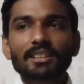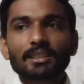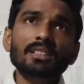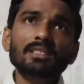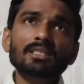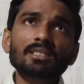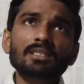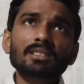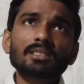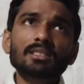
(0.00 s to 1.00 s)
is
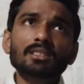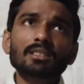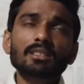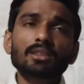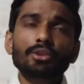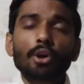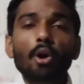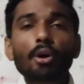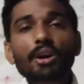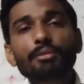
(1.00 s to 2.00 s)

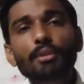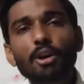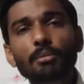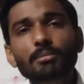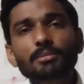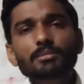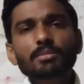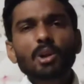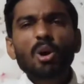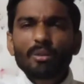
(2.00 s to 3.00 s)
cured from
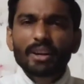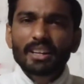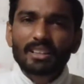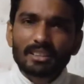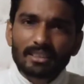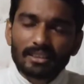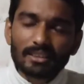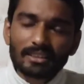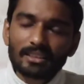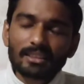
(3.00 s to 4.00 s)
COVID
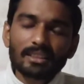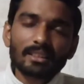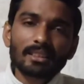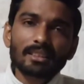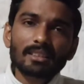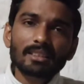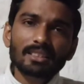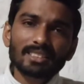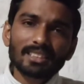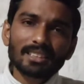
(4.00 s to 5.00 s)

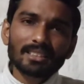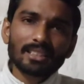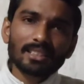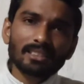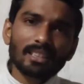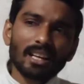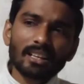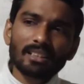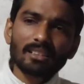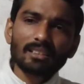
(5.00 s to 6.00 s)
disease,
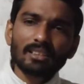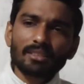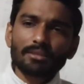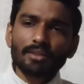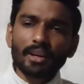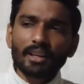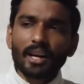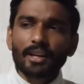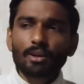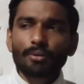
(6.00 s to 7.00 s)
then what
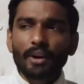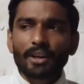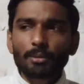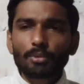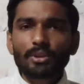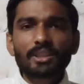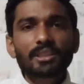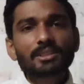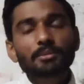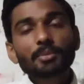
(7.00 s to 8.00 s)
kind of
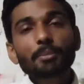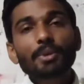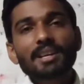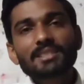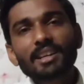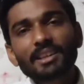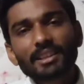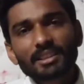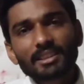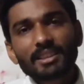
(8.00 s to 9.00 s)
antibodies be present
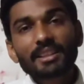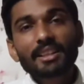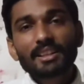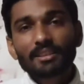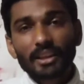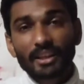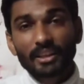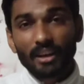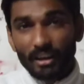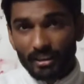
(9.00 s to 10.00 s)
in it,
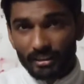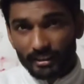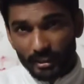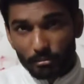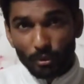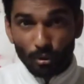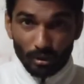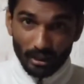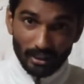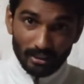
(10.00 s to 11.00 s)
in him
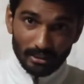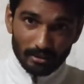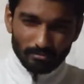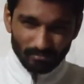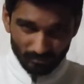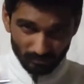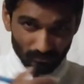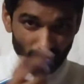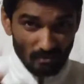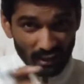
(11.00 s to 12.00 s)
or her,
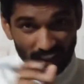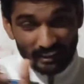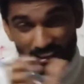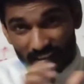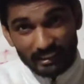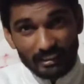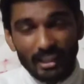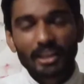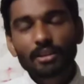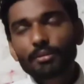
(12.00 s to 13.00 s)
like this
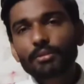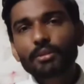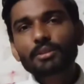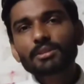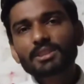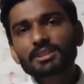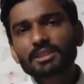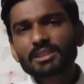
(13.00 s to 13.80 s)
kind of this.